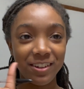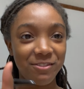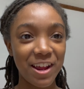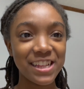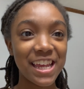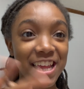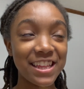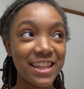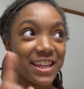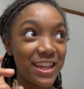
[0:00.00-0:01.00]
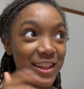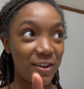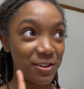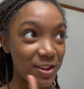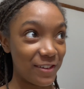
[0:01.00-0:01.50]
fantastic. That
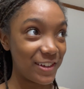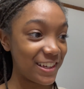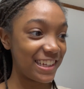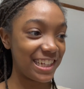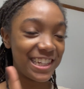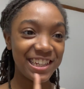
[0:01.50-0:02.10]
was so good.